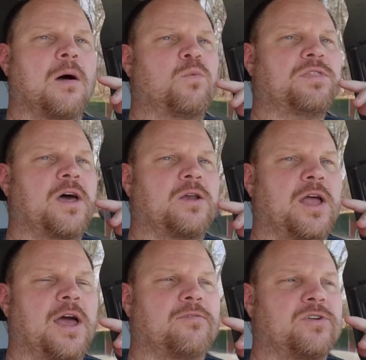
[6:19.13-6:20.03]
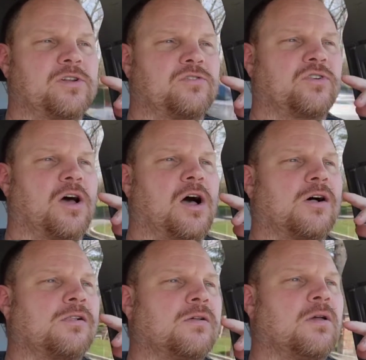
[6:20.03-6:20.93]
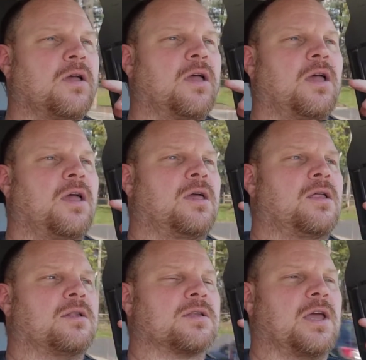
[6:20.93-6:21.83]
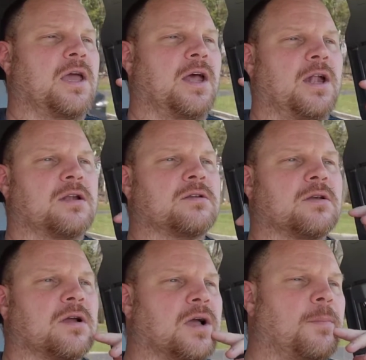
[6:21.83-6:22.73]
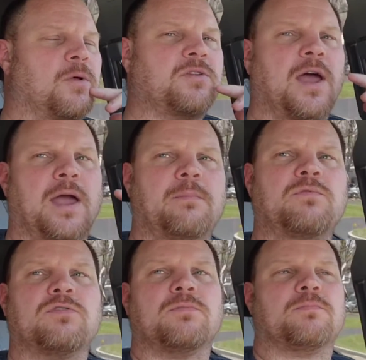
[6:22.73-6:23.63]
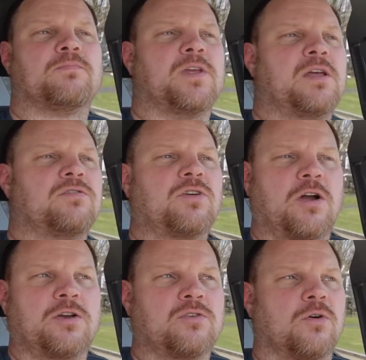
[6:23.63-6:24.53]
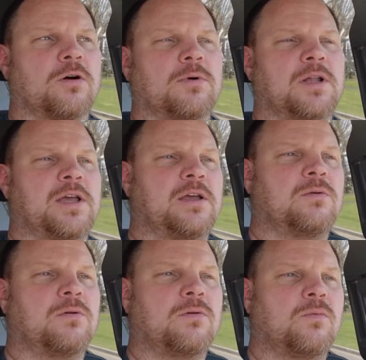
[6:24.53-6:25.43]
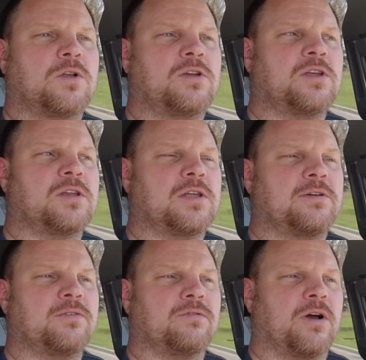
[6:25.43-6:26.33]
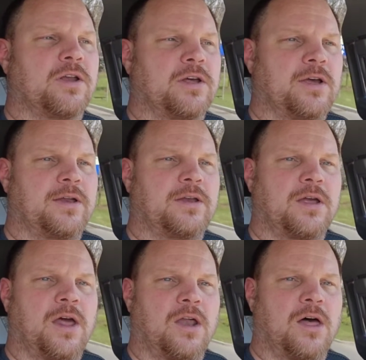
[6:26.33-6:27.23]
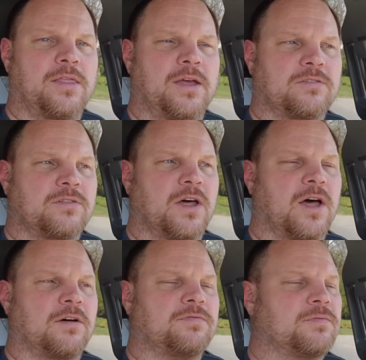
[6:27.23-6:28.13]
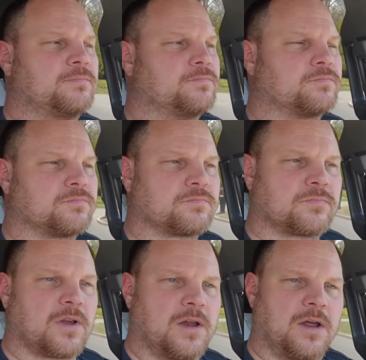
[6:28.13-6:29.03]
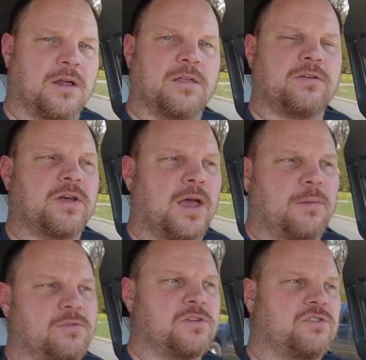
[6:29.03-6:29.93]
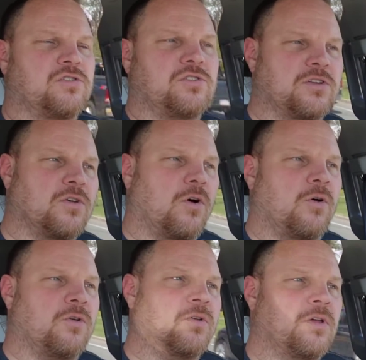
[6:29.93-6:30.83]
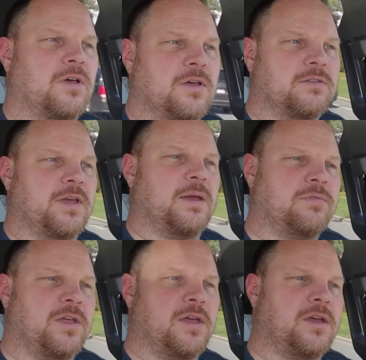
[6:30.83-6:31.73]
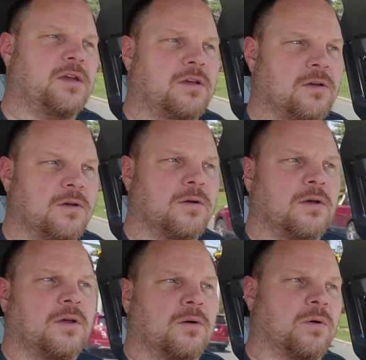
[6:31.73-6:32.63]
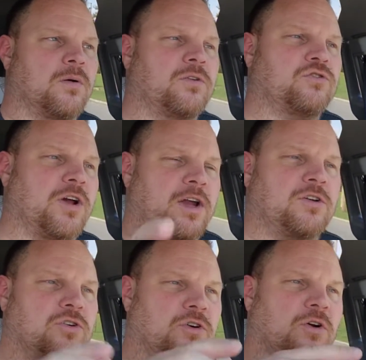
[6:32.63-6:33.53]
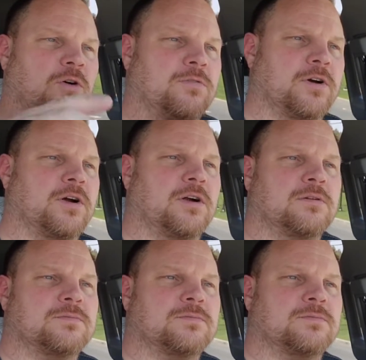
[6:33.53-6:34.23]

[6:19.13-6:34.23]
without it having it stall. And a couple times it started normally when you did leave it running and all that stuff. And then other times it just did the whole same thing where it was trying to turn over